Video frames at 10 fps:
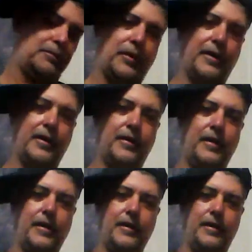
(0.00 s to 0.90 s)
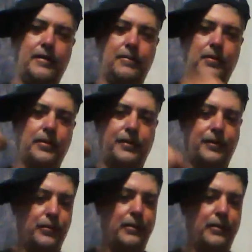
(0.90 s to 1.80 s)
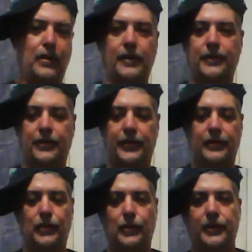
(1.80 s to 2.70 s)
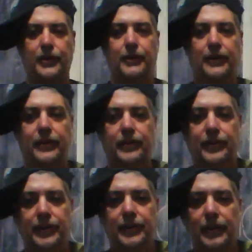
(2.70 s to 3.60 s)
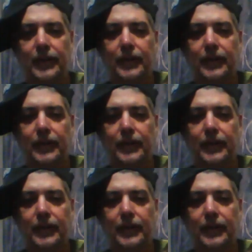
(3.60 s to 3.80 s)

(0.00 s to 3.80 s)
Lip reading: put it in there and pull the tube out, and it's like loaded basically.